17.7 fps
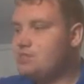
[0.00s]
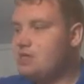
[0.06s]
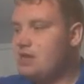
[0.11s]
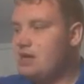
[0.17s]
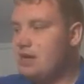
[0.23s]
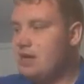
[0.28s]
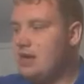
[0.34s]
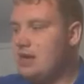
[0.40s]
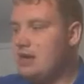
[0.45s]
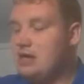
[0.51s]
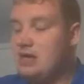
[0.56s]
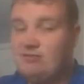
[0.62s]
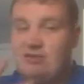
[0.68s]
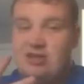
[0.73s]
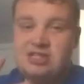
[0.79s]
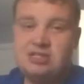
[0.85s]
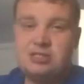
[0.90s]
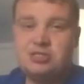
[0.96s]
He
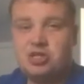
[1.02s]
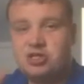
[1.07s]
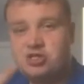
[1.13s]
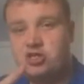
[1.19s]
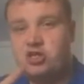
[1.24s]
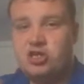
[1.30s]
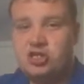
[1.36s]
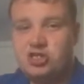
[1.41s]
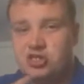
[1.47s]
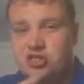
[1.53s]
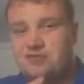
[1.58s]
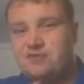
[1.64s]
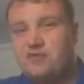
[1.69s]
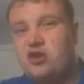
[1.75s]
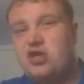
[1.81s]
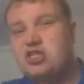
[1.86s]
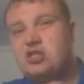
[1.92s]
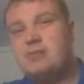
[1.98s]
recently started using his
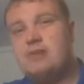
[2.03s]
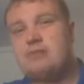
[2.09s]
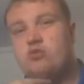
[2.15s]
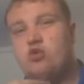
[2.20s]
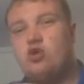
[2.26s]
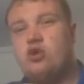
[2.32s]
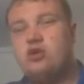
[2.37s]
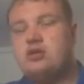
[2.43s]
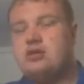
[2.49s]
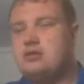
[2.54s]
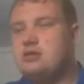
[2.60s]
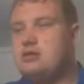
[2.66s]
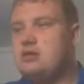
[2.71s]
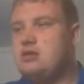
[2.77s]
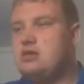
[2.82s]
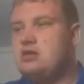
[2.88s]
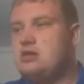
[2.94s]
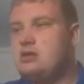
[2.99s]
voice a bit more,
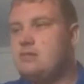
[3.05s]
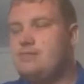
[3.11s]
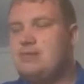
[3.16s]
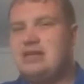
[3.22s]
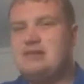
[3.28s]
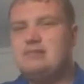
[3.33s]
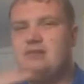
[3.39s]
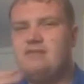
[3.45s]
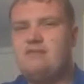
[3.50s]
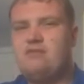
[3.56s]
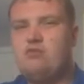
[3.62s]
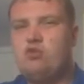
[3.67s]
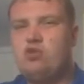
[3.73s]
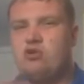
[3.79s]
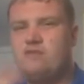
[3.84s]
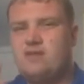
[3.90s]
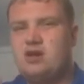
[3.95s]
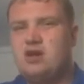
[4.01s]
being a bit
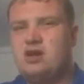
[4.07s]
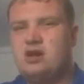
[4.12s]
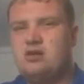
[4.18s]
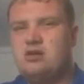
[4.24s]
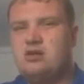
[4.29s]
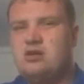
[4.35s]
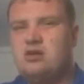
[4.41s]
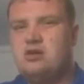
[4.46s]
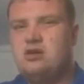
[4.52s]
more of a